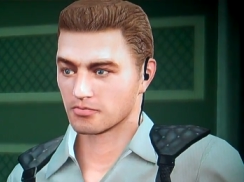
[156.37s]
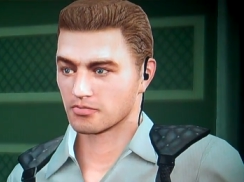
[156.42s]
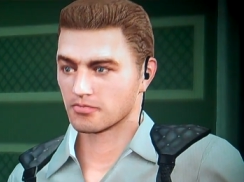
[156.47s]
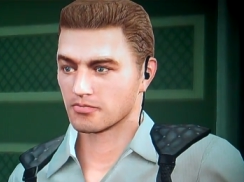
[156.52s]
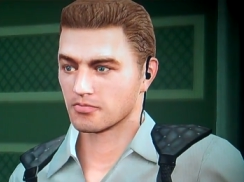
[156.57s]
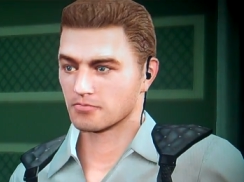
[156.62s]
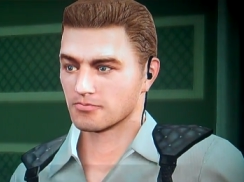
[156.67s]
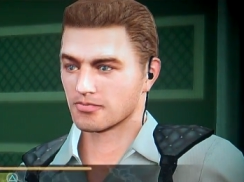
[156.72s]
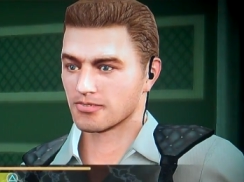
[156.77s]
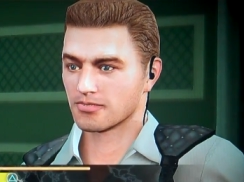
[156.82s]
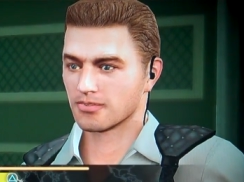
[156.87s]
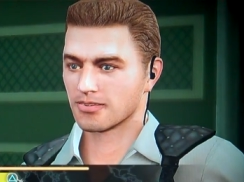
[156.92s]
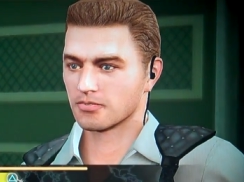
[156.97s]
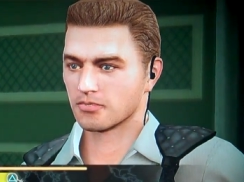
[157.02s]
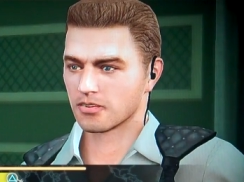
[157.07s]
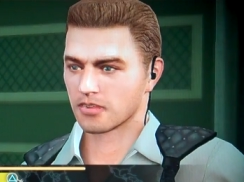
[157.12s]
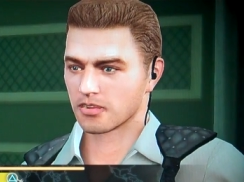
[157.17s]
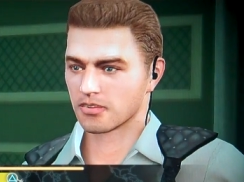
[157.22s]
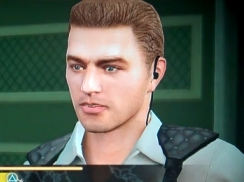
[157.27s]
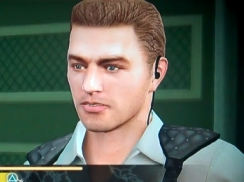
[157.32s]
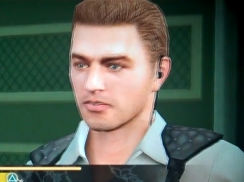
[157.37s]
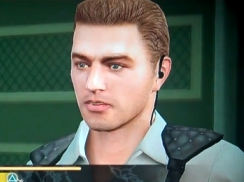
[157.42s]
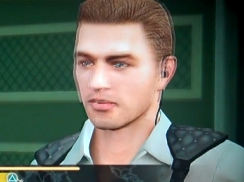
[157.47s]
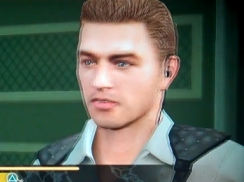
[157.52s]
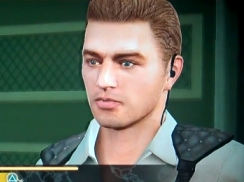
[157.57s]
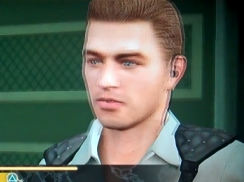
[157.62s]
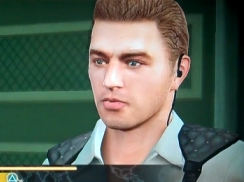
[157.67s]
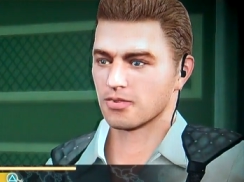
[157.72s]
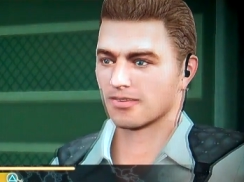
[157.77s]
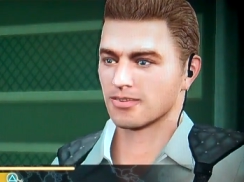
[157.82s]
Thought you might have gotten lost on
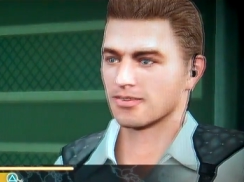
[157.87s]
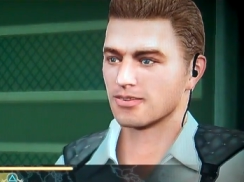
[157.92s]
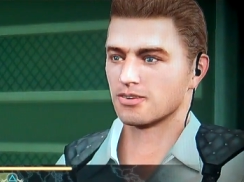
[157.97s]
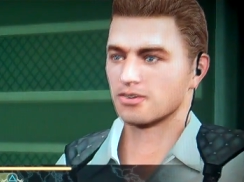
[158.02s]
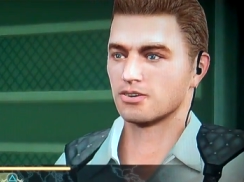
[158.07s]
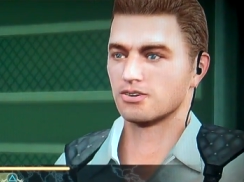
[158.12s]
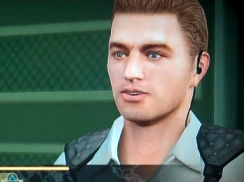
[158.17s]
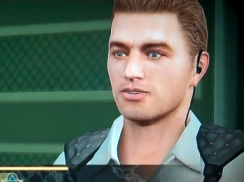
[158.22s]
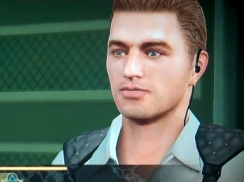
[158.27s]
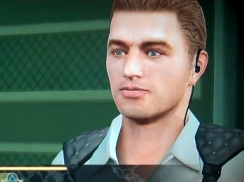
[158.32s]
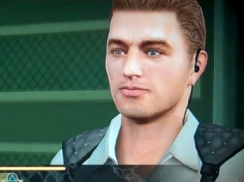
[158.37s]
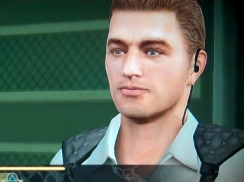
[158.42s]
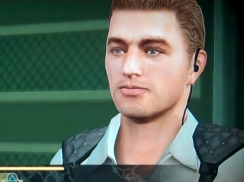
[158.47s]
the way here.